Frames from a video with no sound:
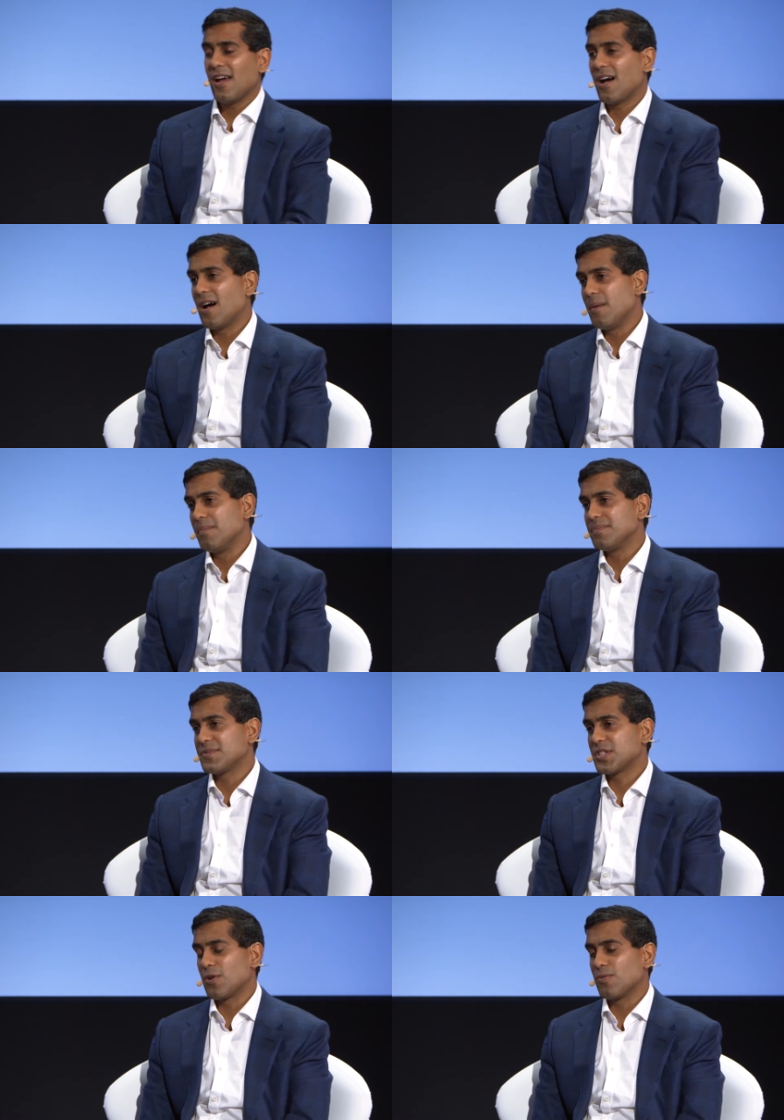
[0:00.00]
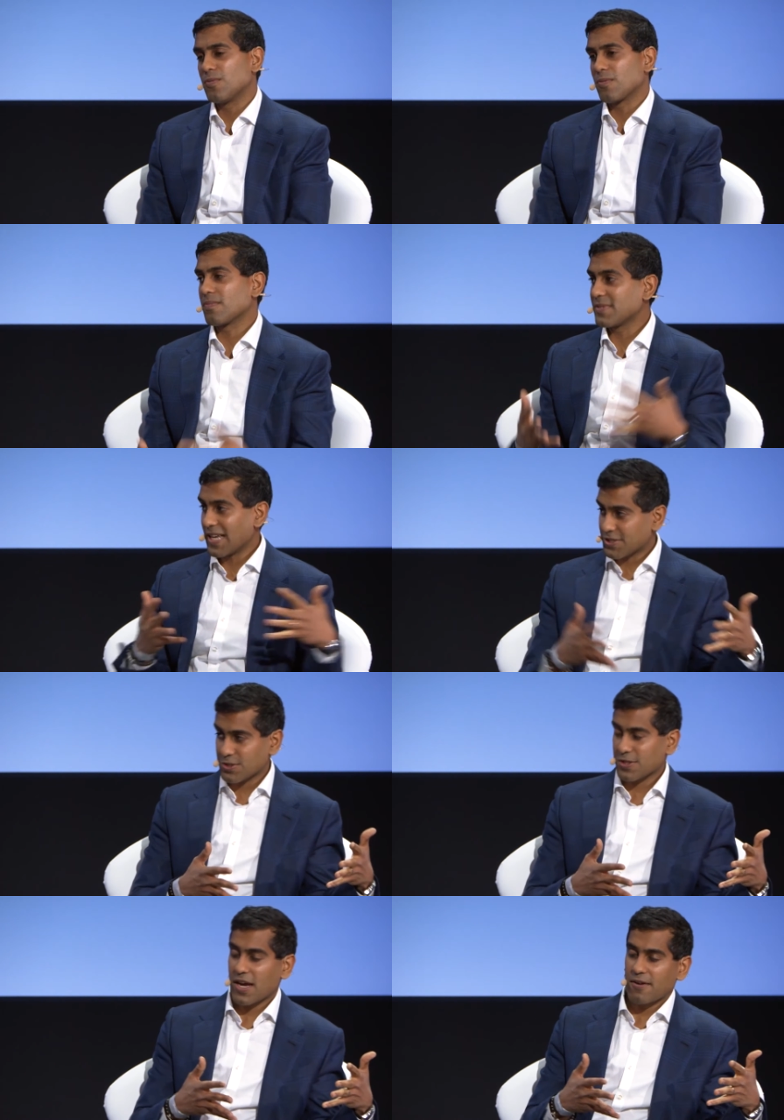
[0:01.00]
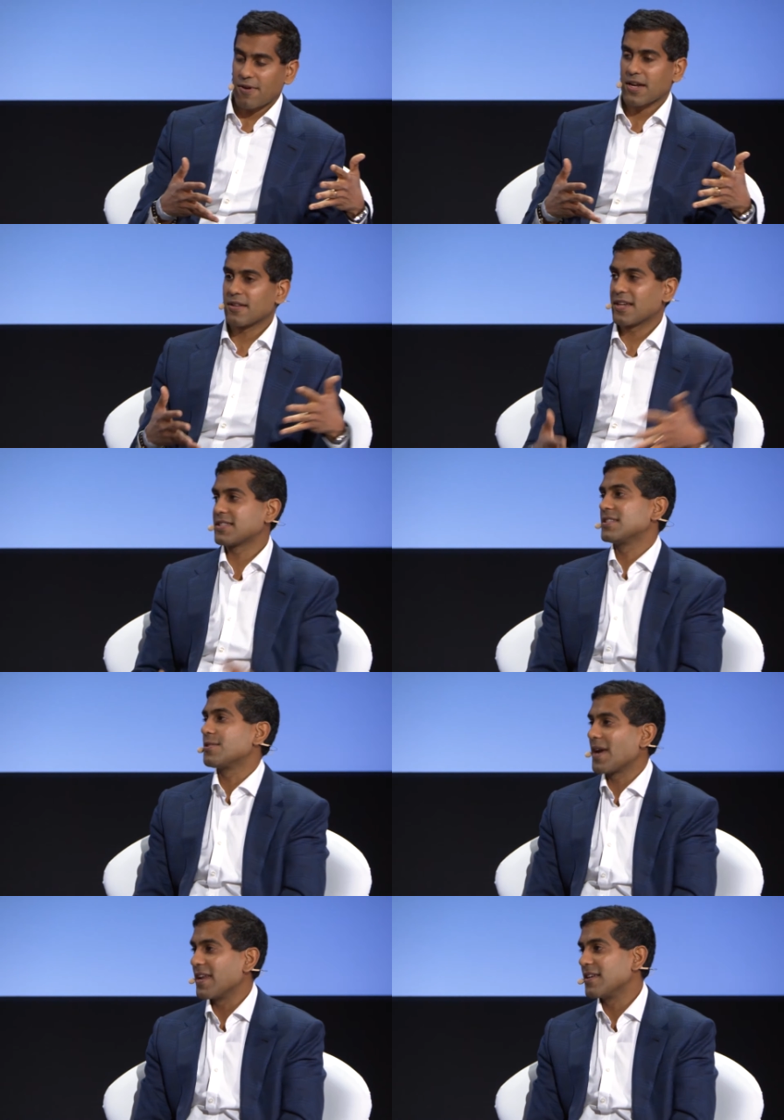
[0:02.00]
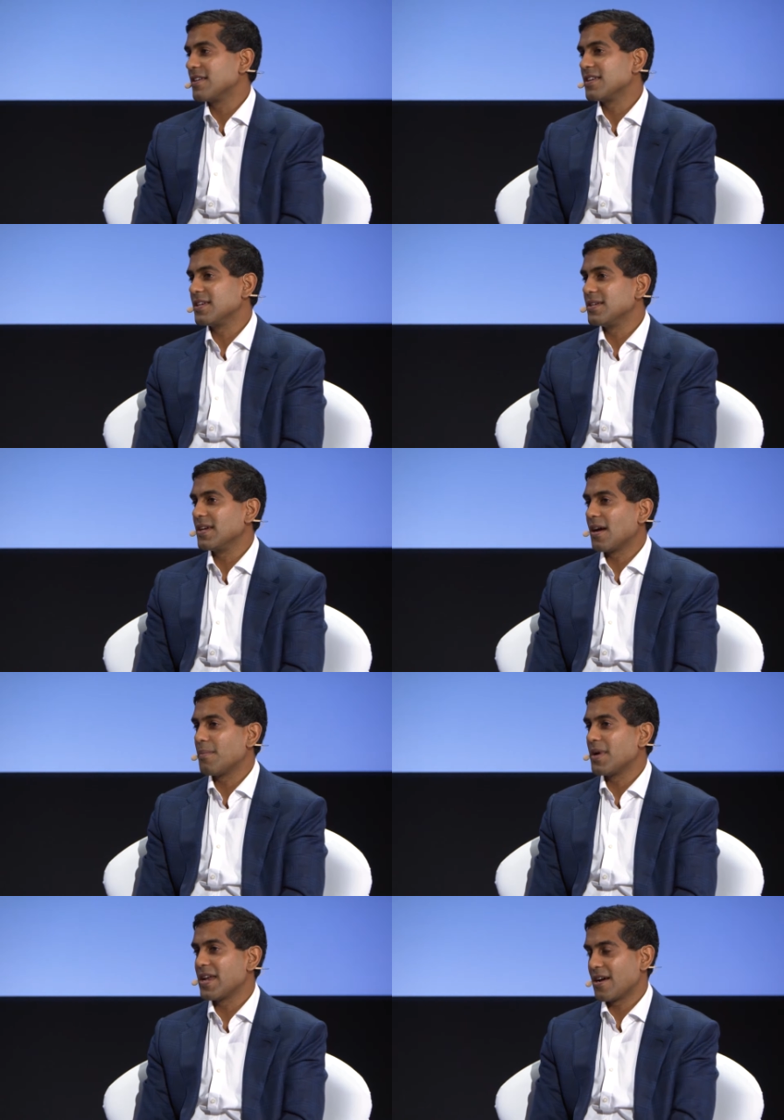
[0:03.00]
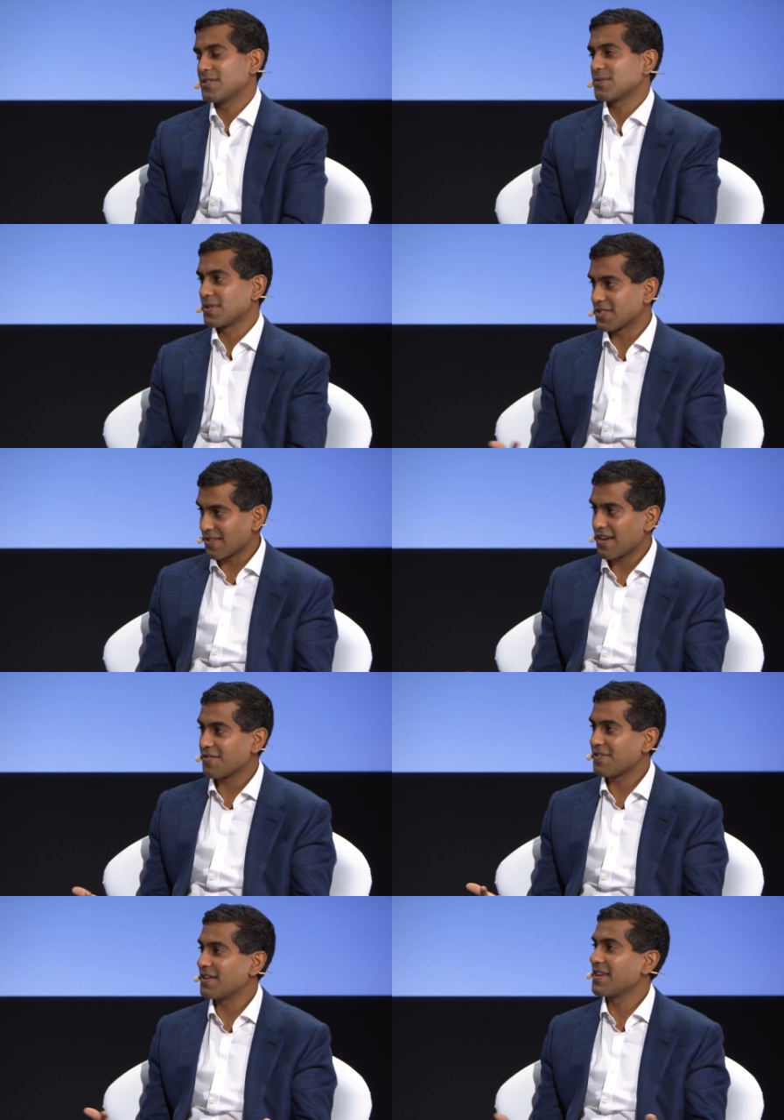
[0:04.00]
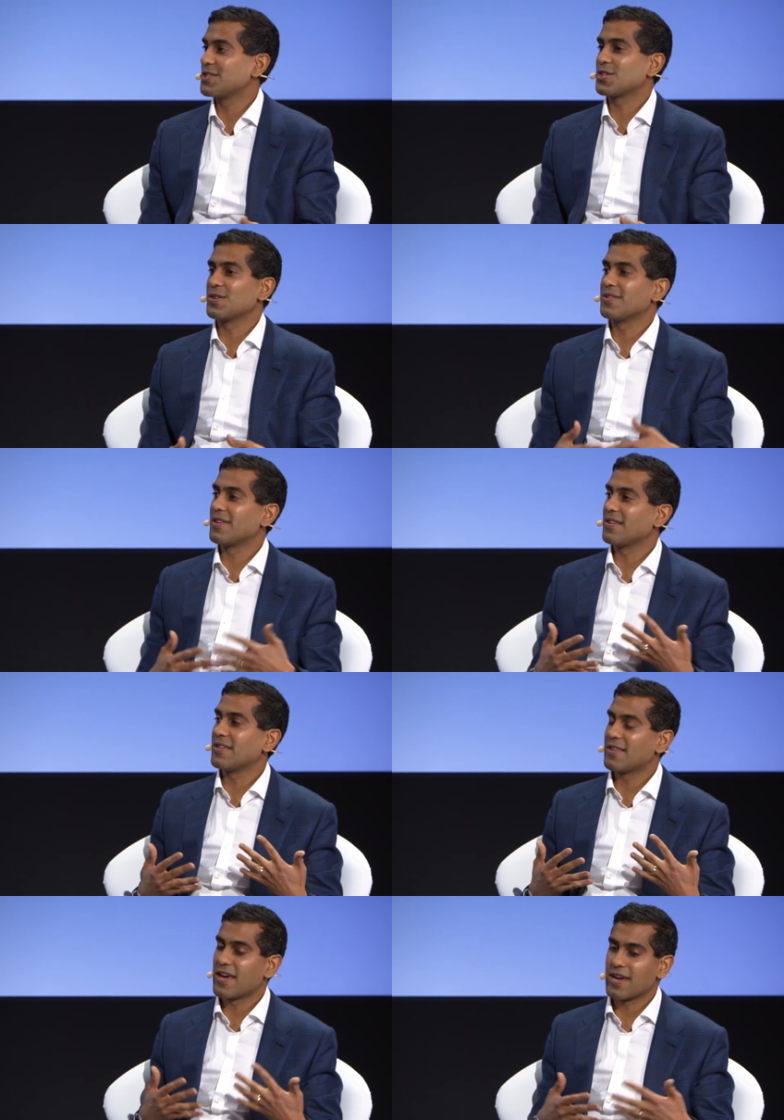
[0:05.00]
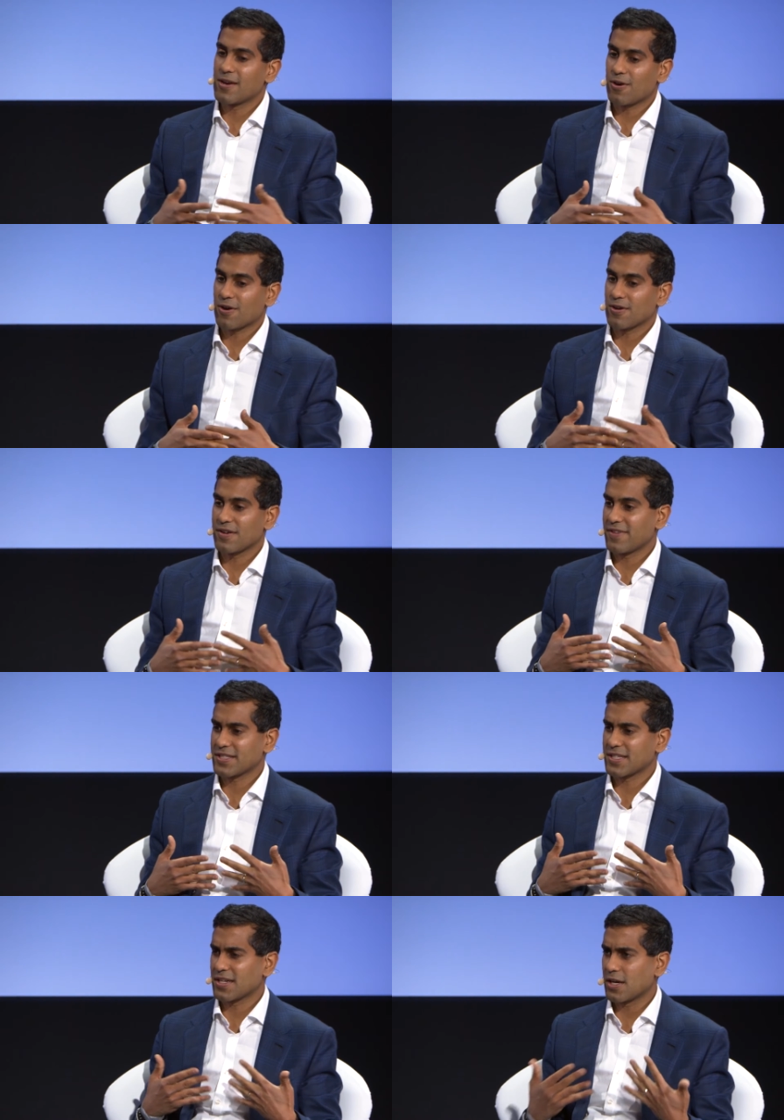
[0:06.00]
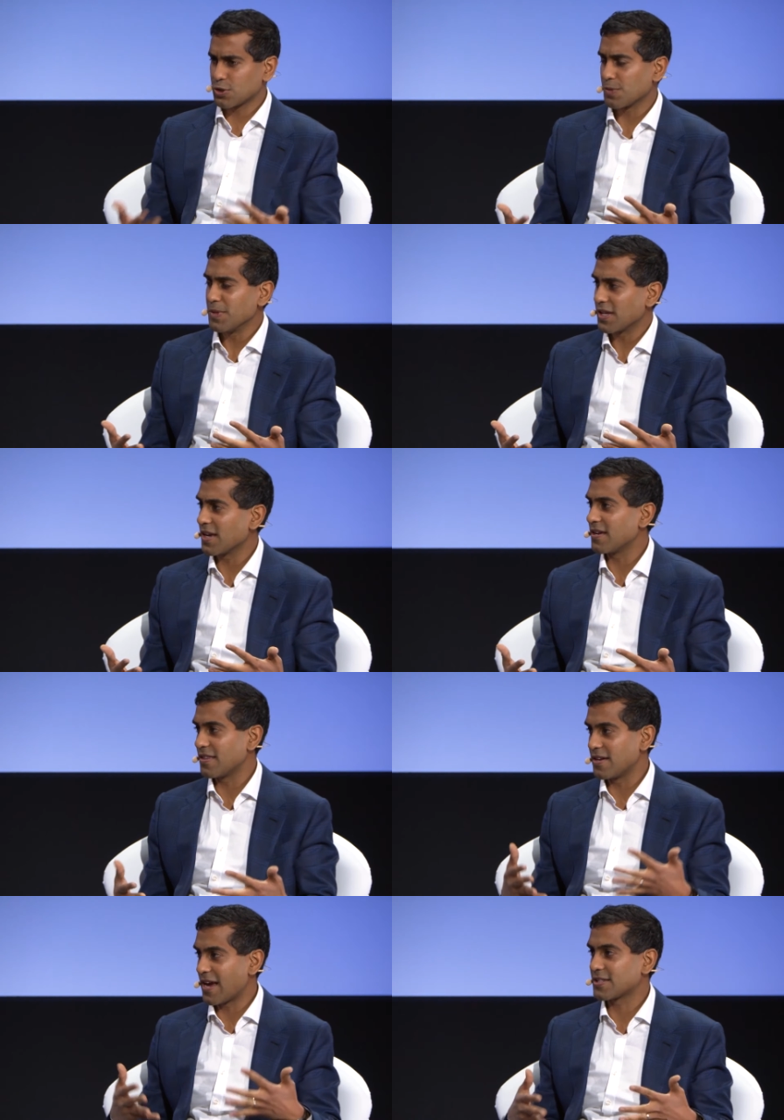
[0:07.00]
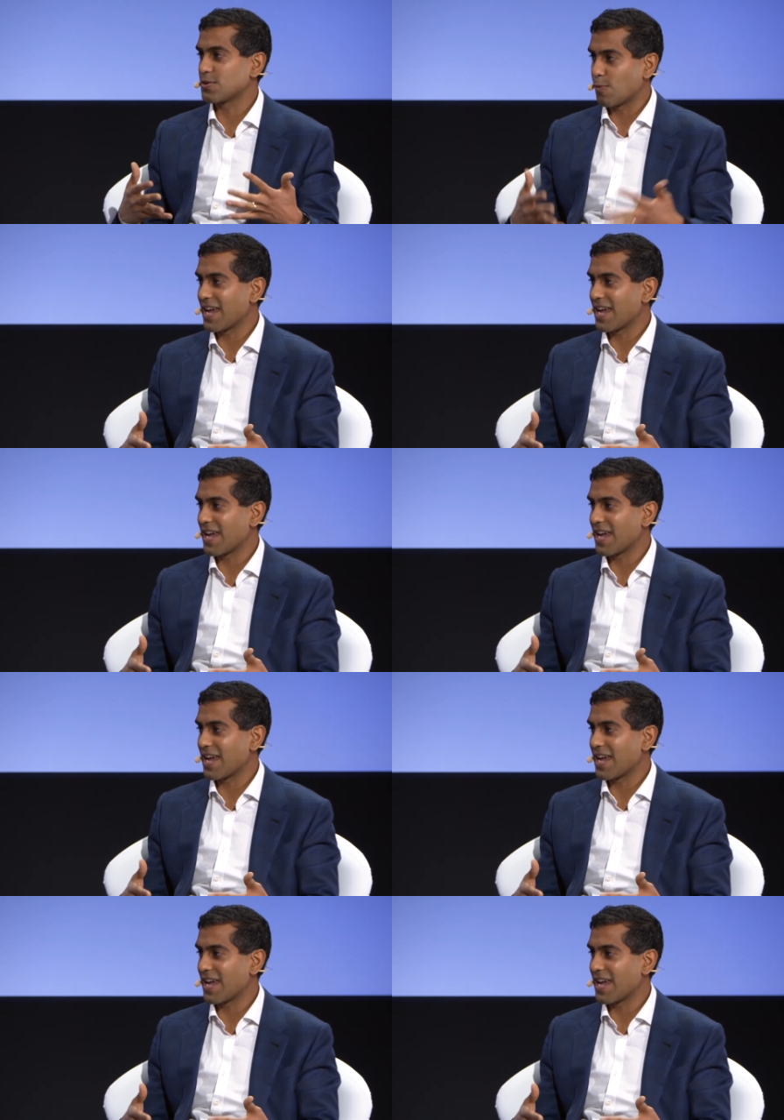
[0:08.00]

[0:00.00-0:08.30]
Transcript: Um, so yesterday, right, Alexis Ohanian, he um, announced at the Solana Foundation mm. that they are investing 100 million in the next